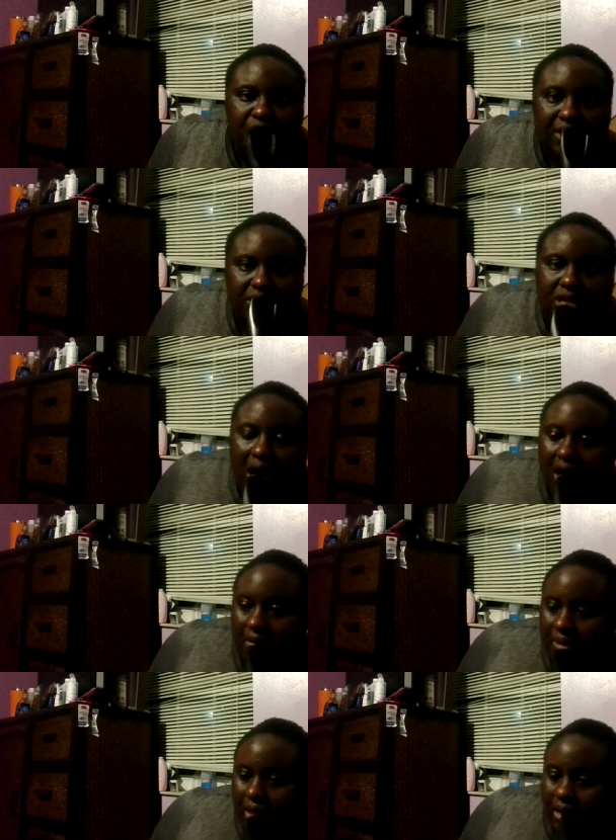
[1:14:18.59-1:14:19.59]
me
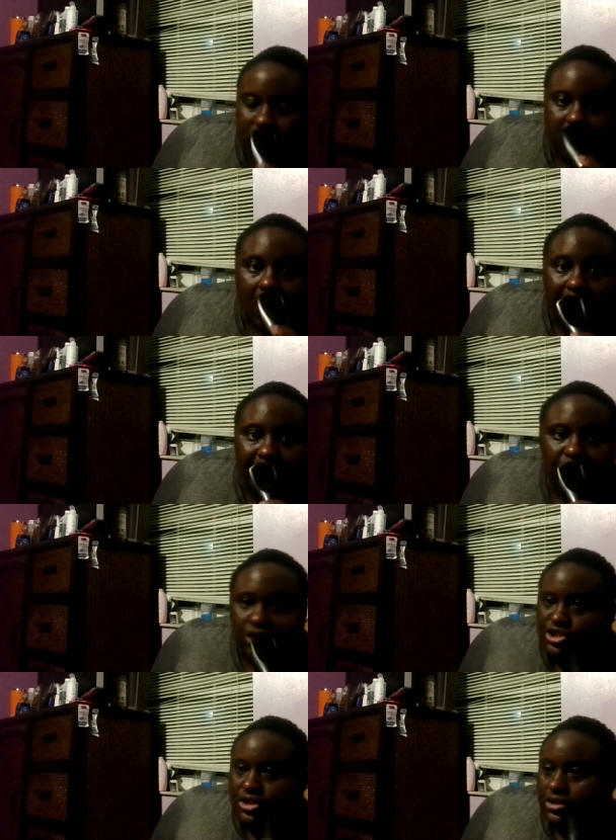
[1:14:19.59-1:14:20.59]
um talking,
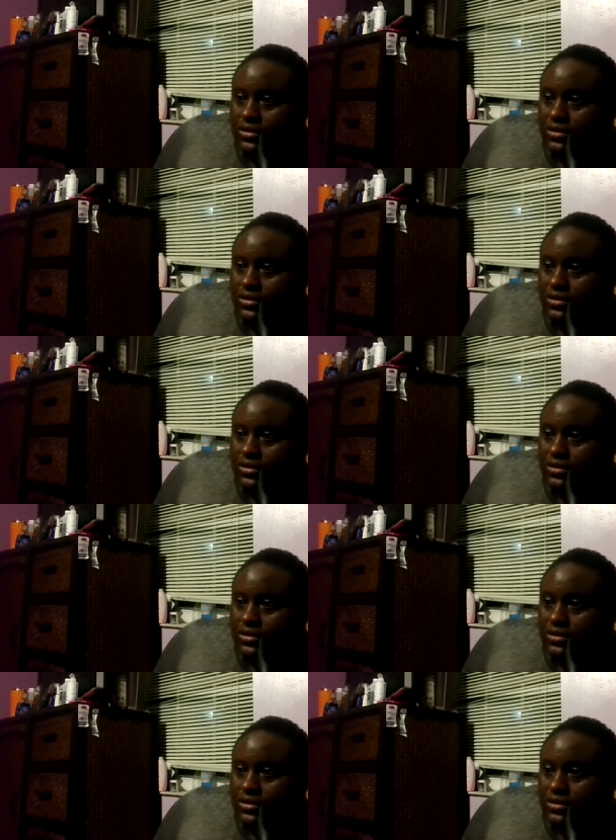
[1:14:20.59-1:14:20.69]
she,